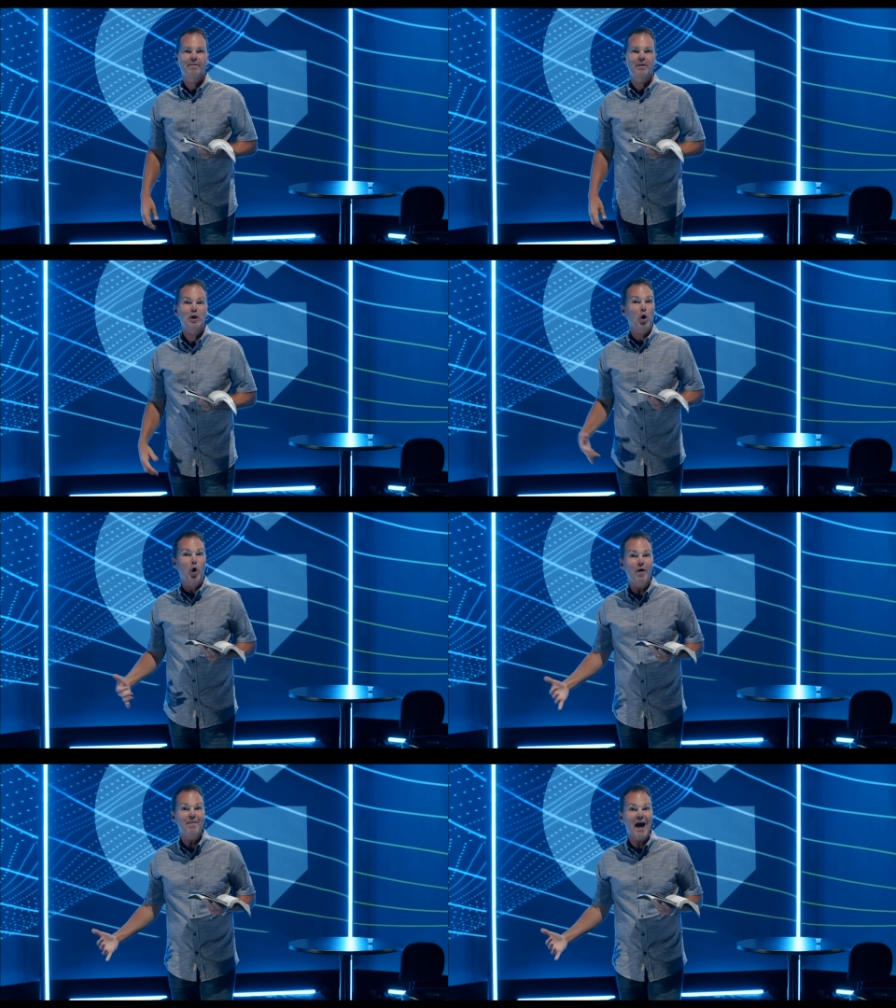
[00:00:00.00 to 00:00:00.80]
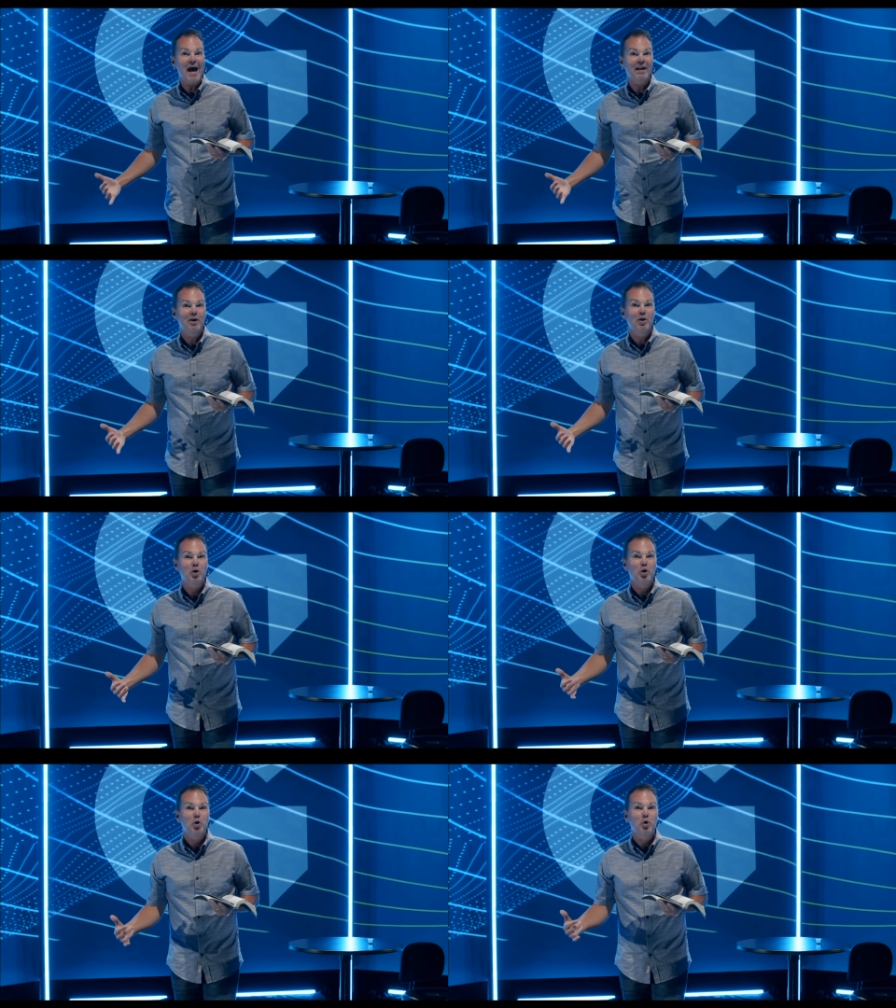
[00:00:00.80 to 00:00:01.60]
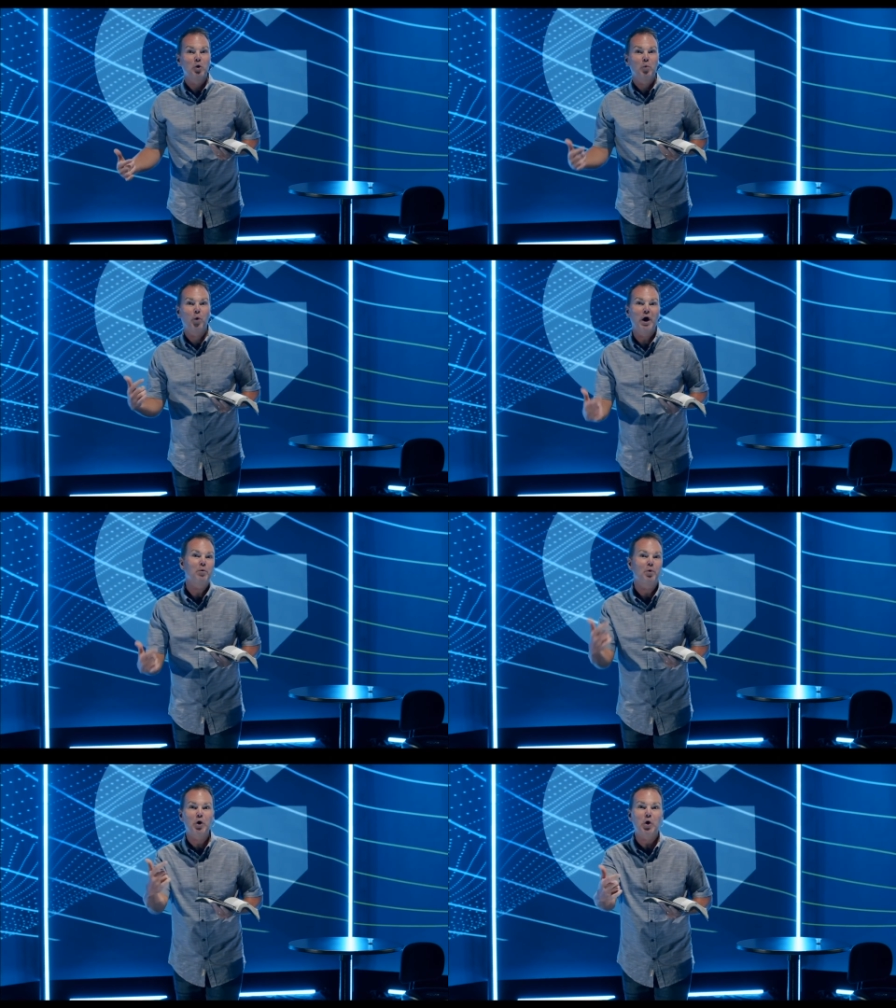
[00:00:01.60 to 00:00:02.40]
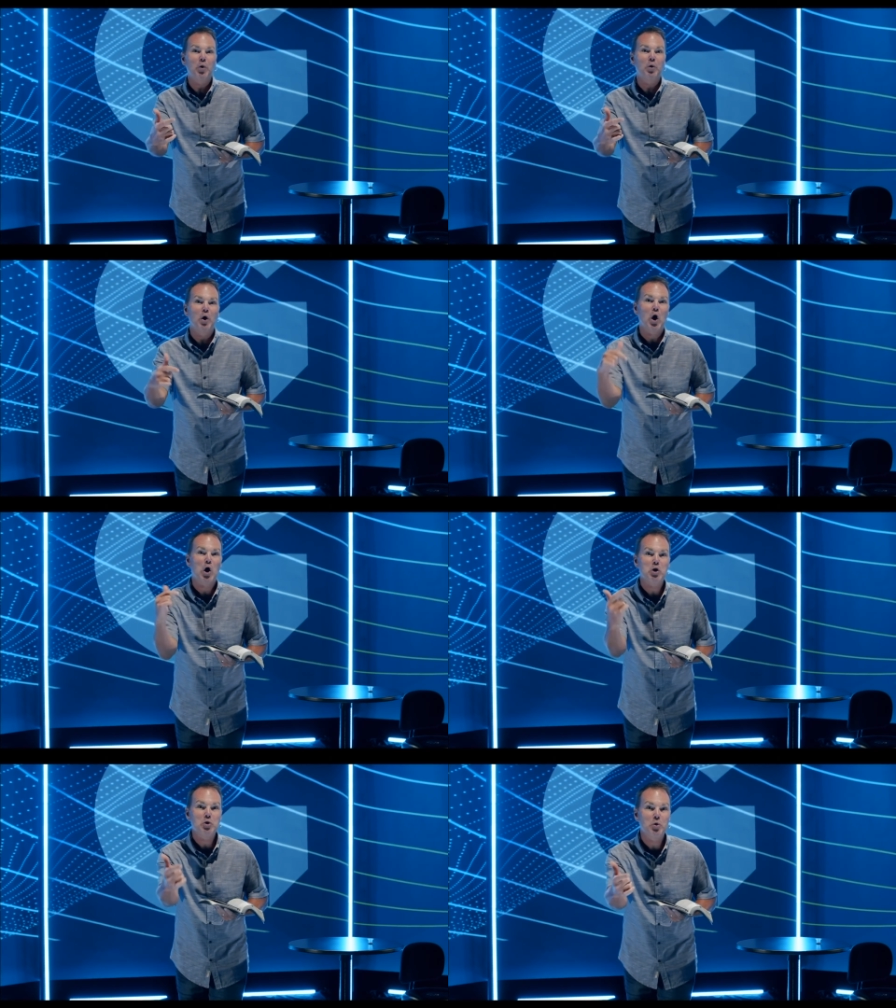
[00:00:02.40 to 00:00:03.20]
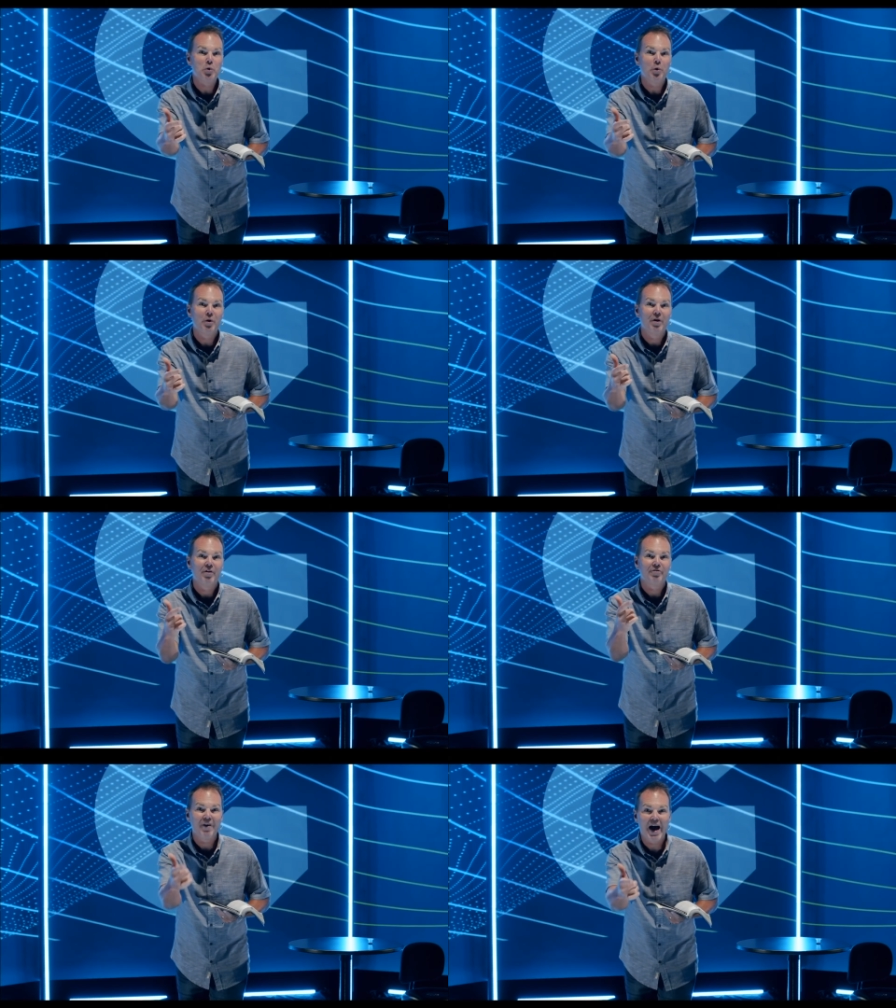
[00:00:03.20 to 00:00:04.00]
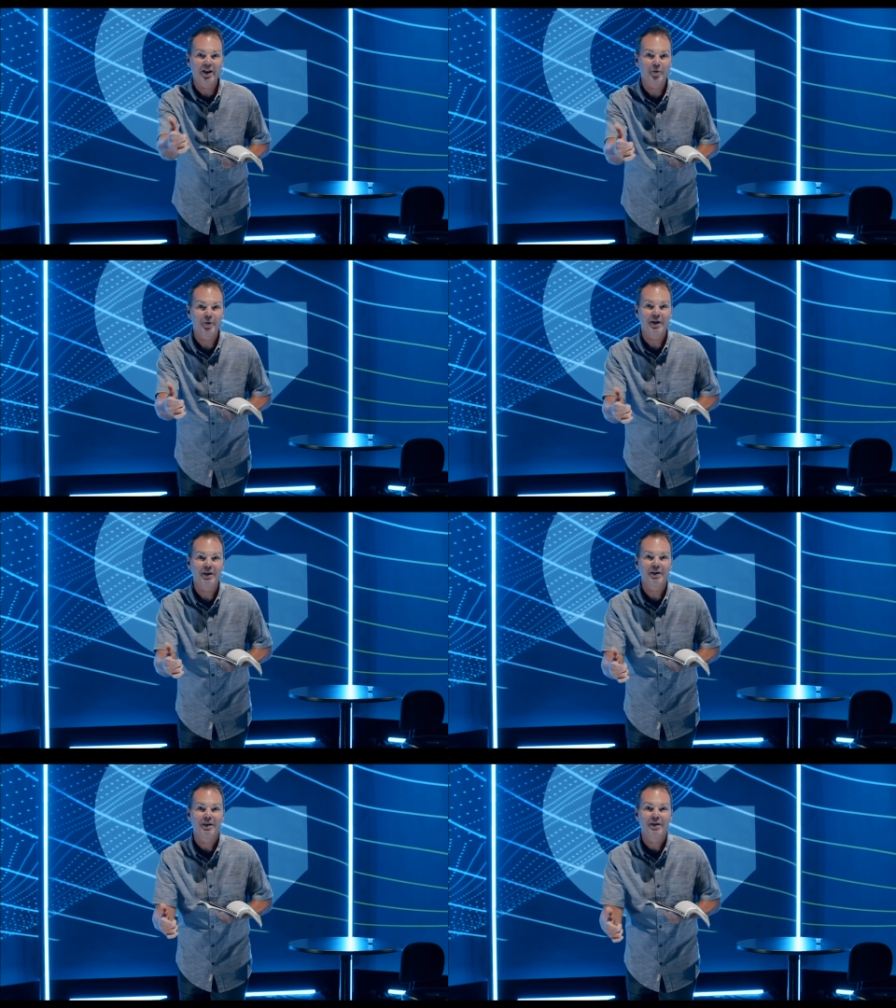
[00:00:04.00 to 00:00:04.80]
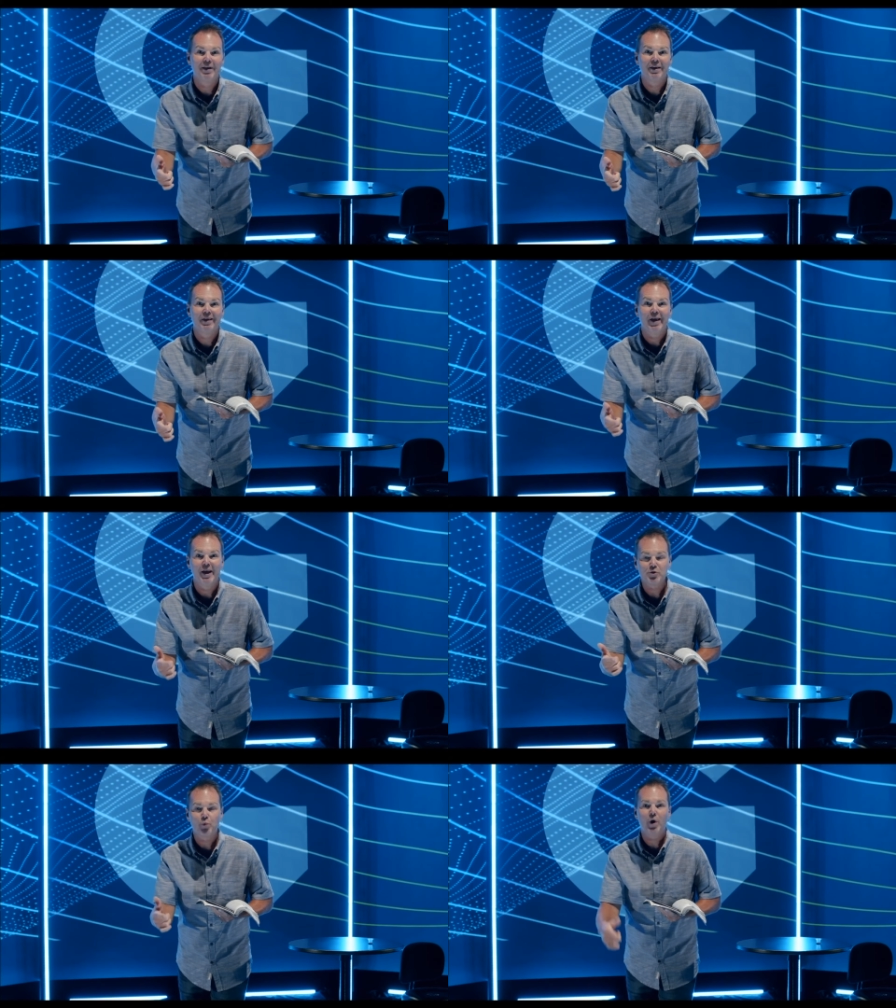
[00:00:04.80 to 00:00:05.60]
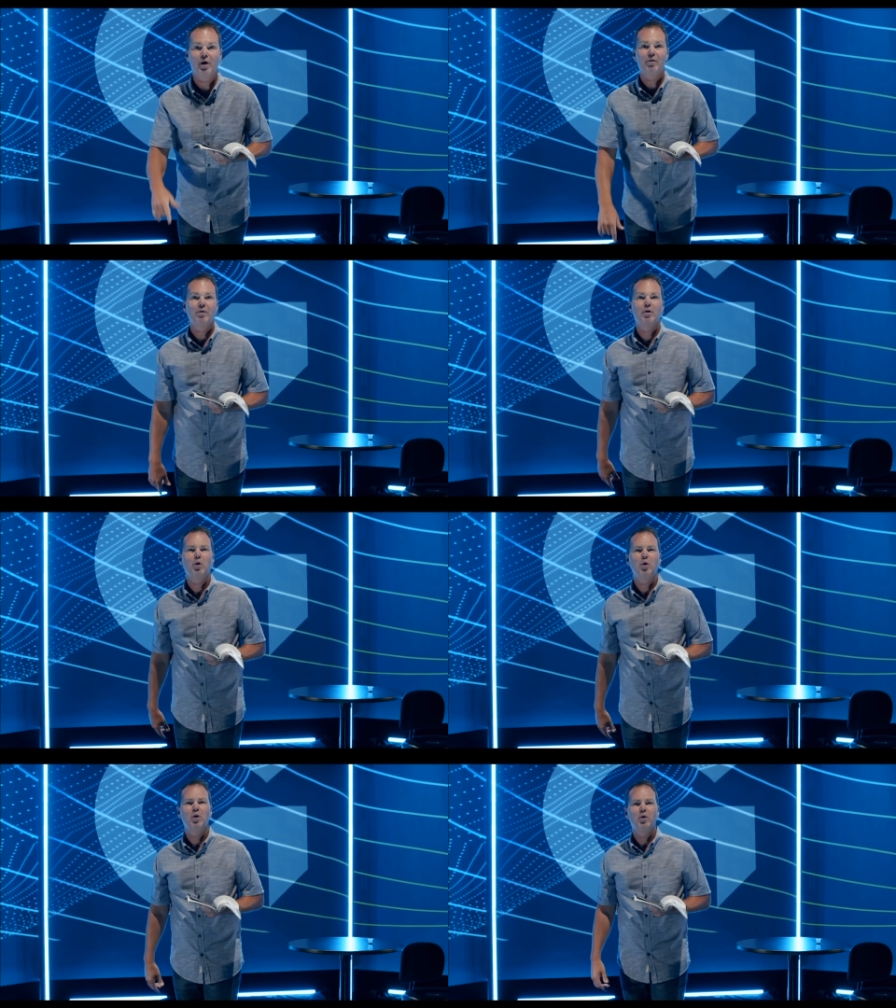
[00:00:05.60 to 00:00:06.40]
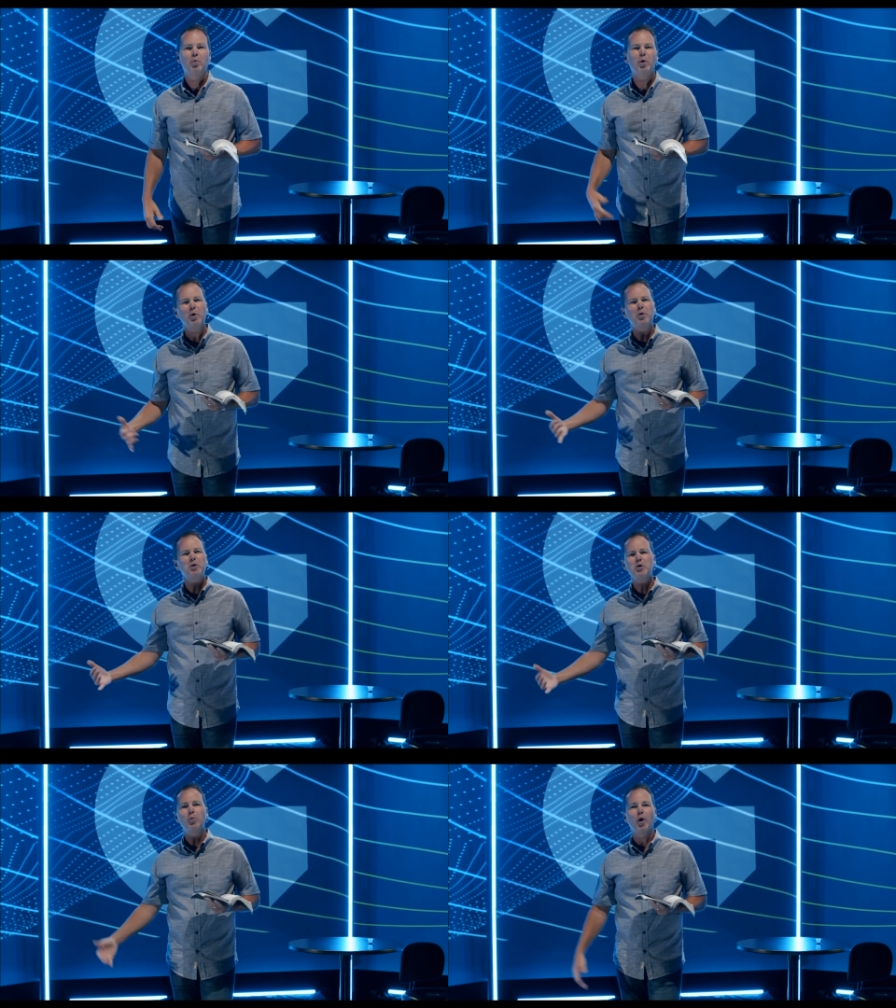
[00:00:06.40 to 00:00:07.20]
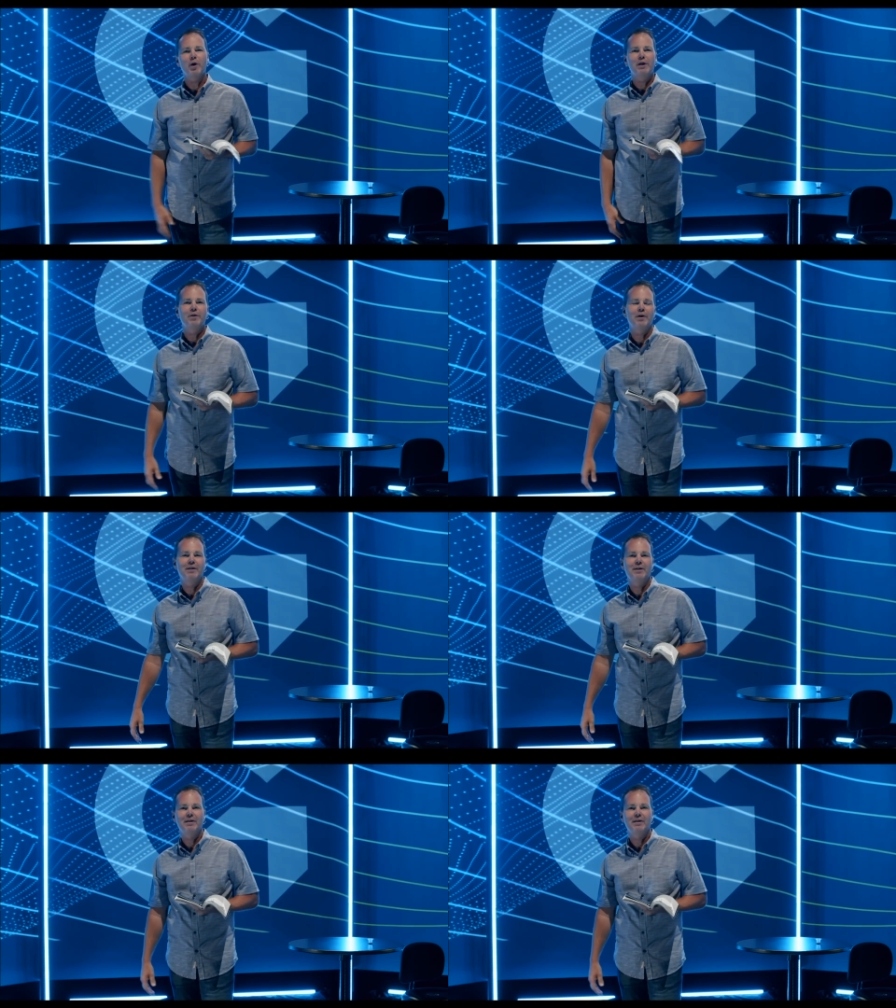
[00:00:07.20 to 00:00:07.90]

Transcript: And on that, what road are you following as well? What road are you walking on?